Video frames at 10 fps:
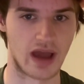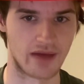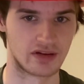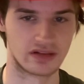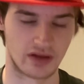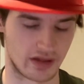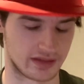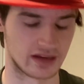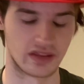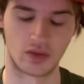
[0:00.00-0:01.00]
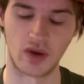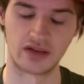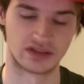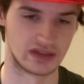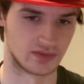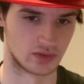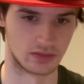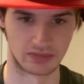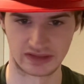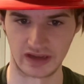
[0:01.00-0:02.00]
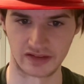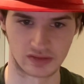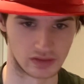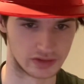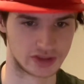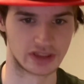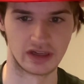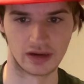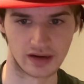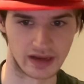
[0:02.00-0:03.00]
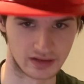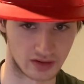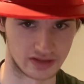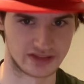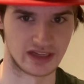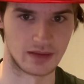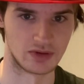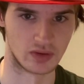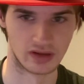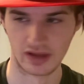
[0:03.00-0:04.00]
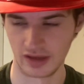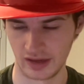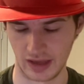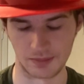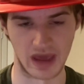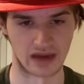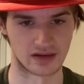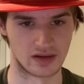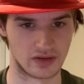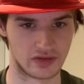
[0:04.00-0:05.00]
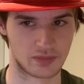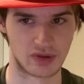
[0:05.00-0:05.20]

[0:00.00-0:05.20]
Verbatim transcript: having nothing in their wide receiver room besides Khalil Shakir and Curtis Samuel and Mack Hollins,